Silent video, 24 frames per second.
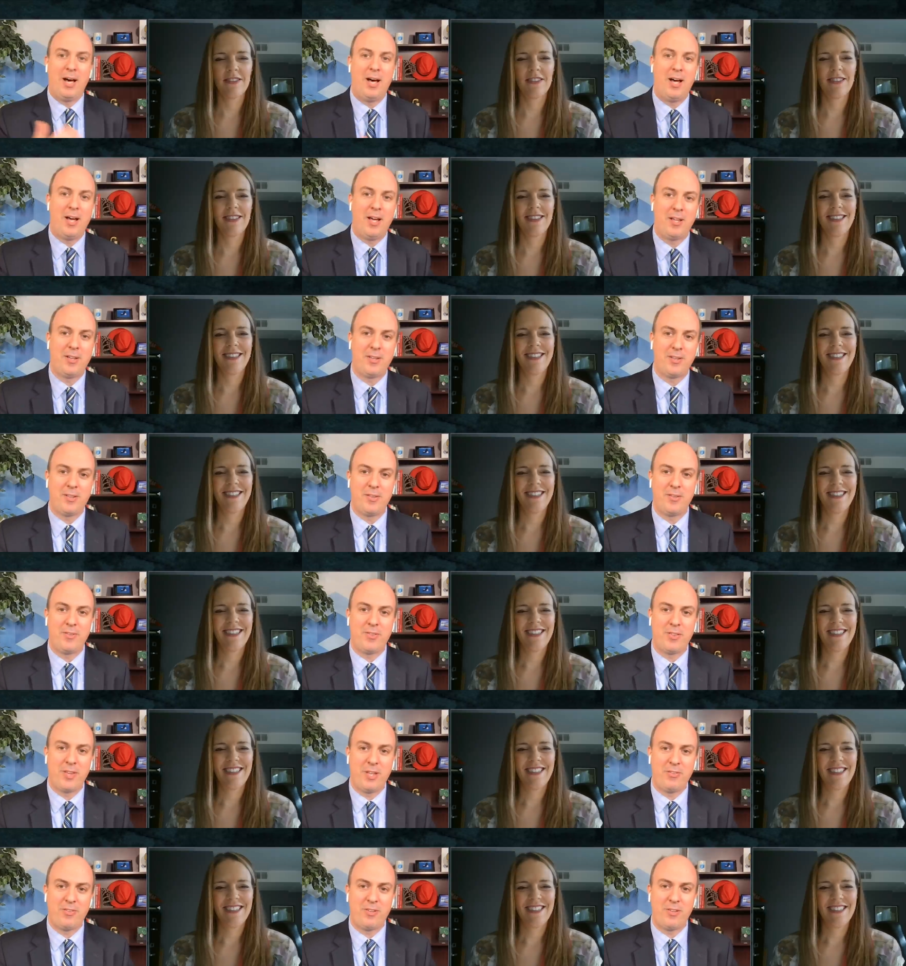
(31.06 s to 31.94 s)
Speaker 1: Uh,
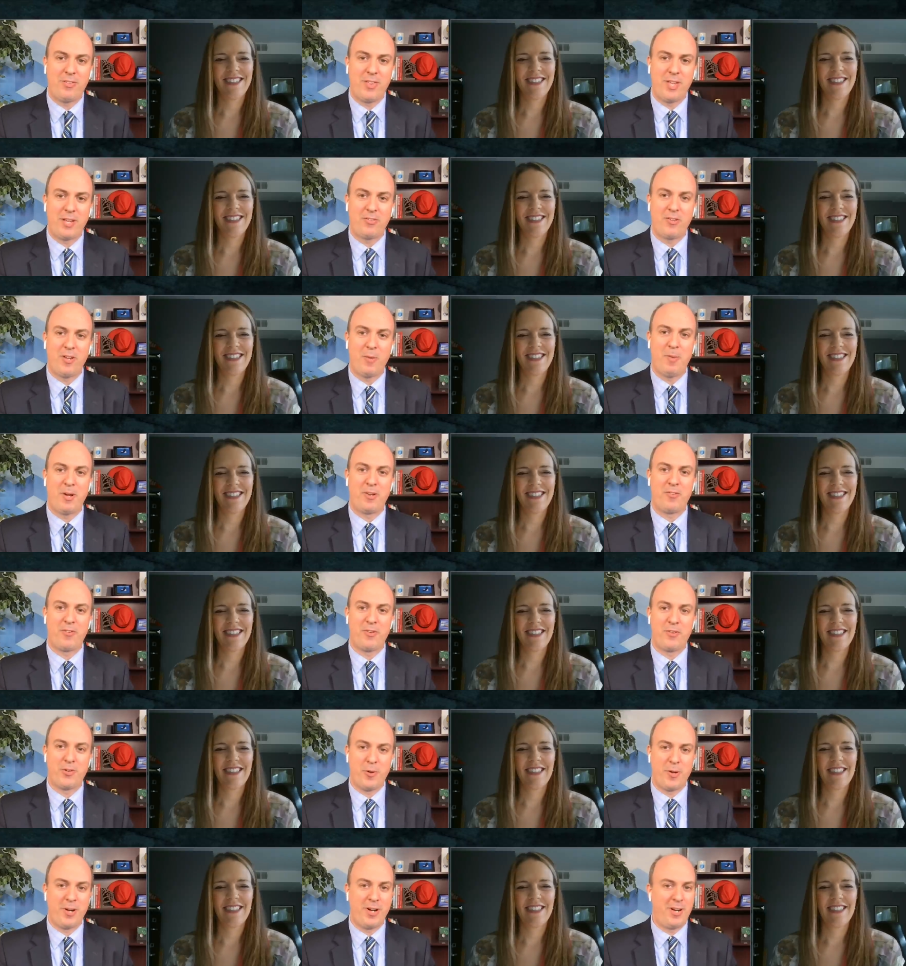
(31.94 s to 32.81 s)
Lisa, thanks so
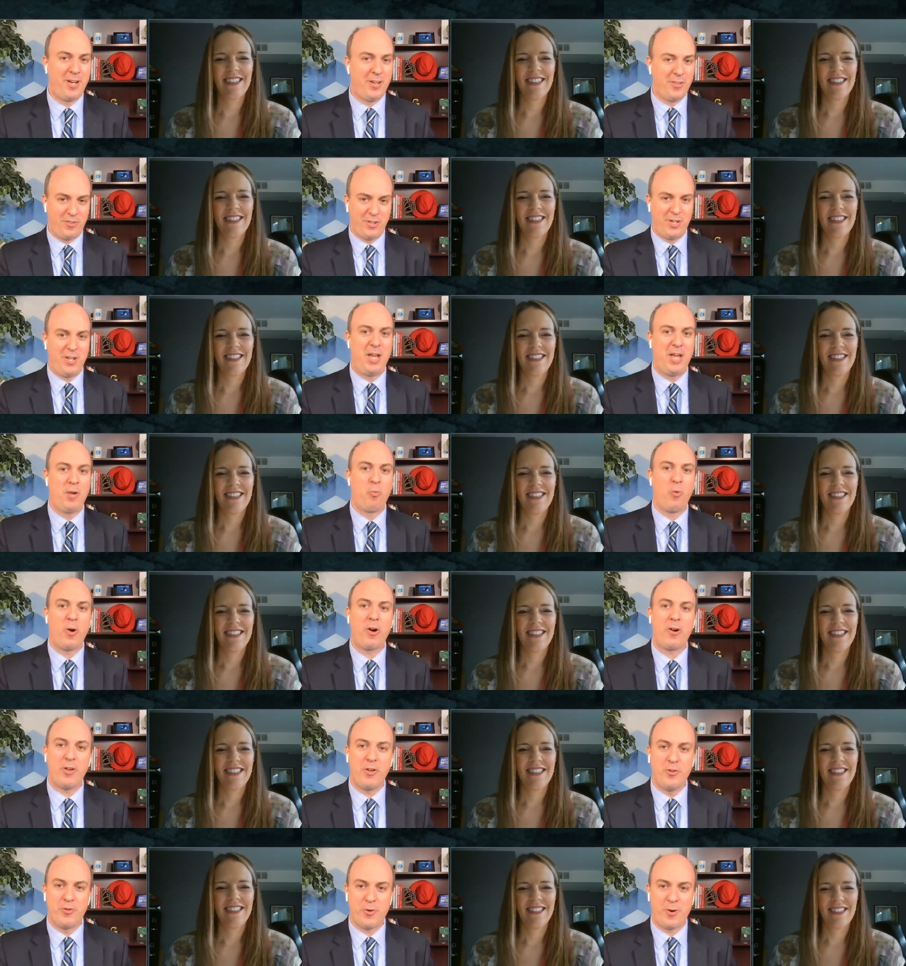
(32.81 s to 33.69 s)
much for joining us. And,
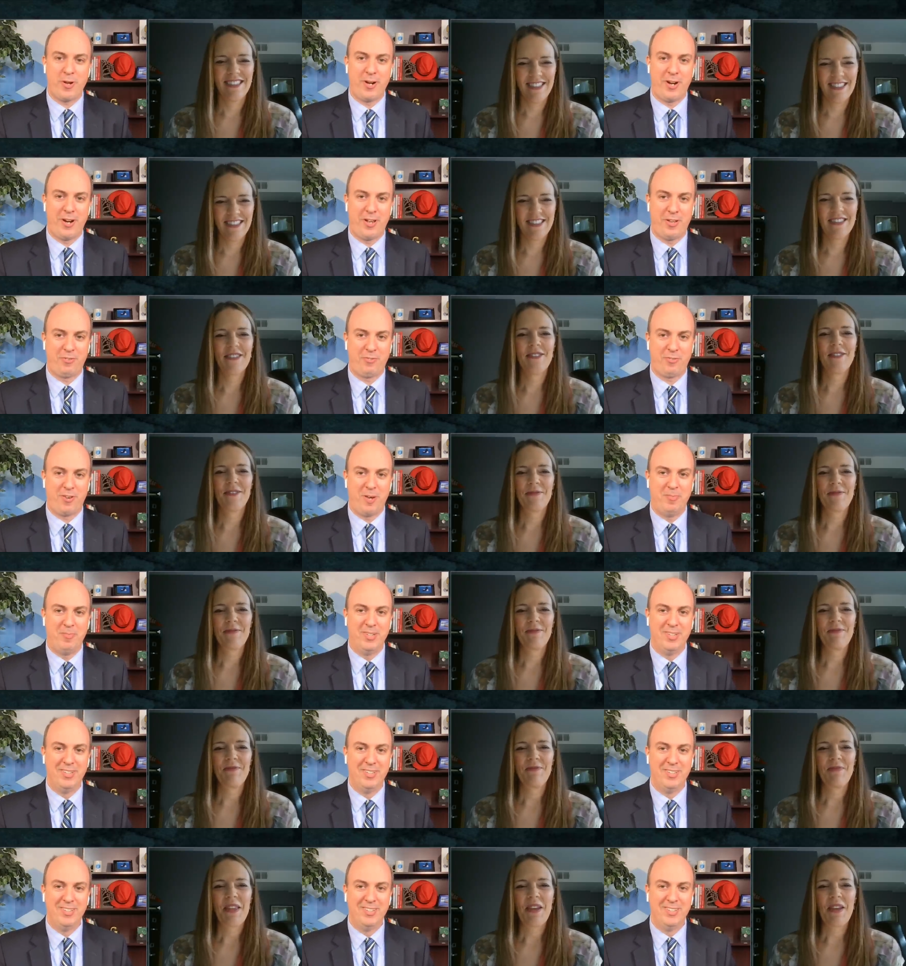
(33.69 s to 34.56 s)
and where are you joining us
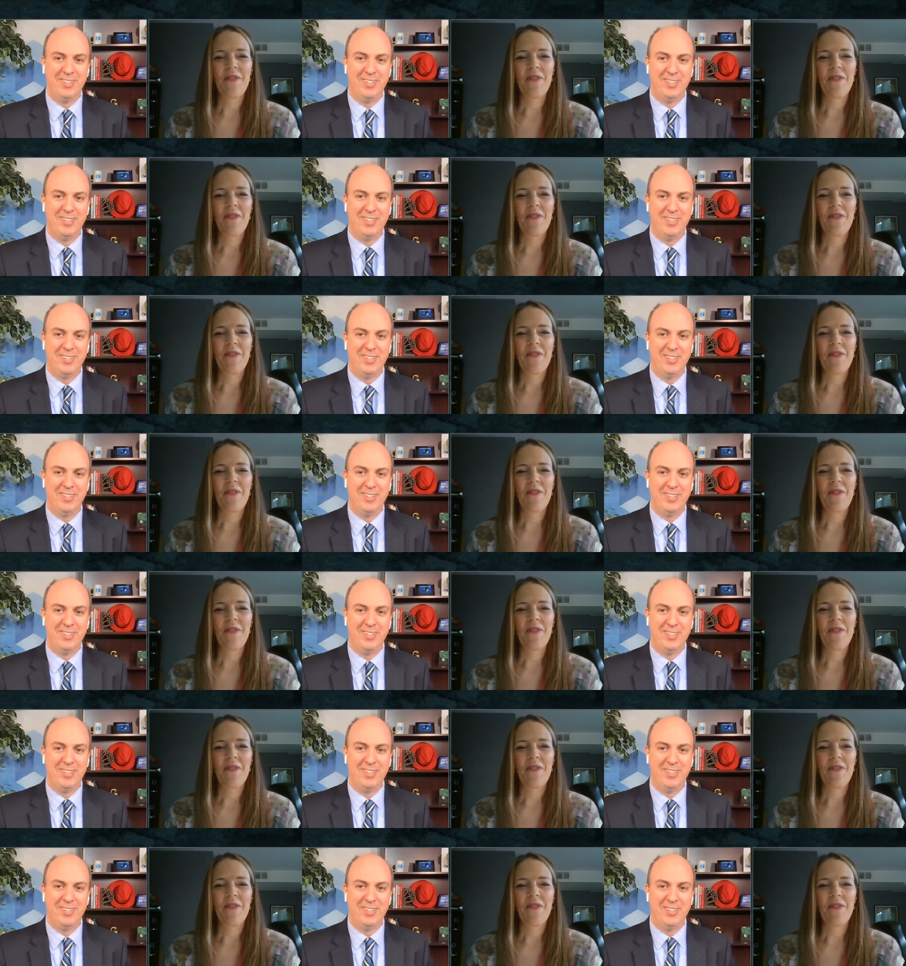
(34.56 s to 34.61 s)
from?